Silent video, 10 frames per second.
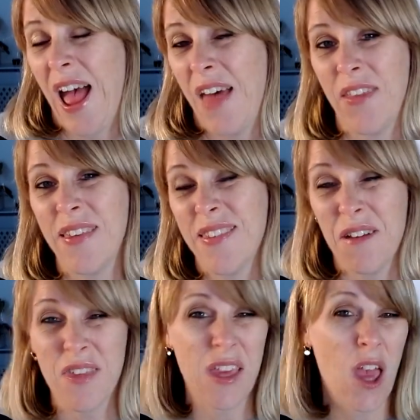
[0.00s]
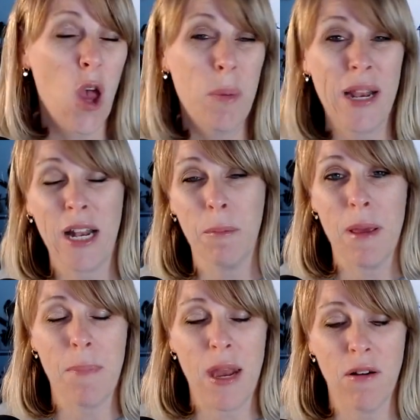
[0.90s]
And they start to cope a little
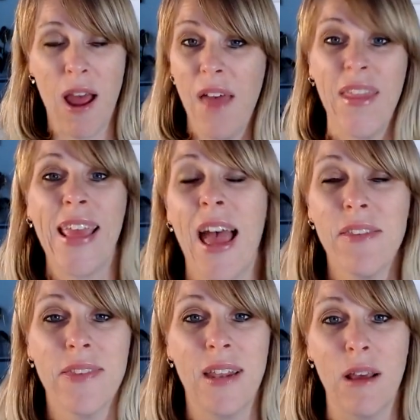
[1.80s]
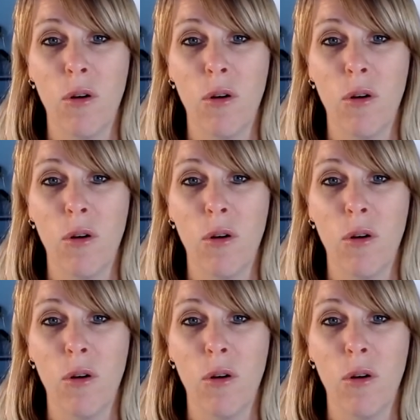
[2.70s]
bit better and they cancel it,